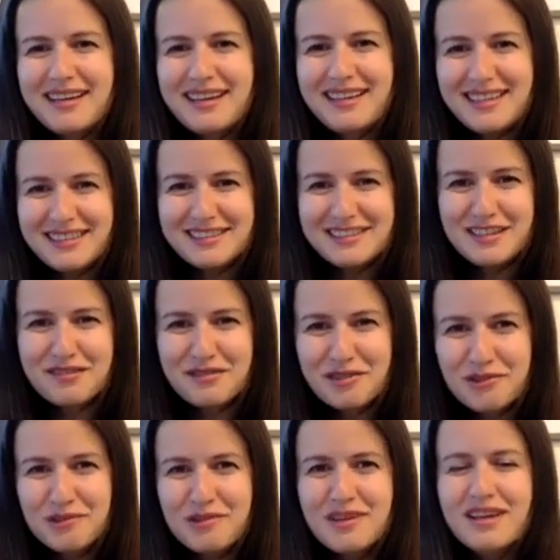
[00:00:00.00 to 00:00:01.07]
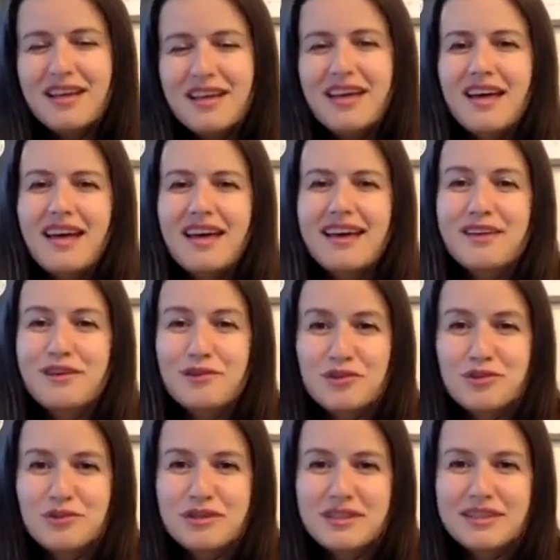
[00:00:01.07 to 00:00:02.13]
interview, you're doing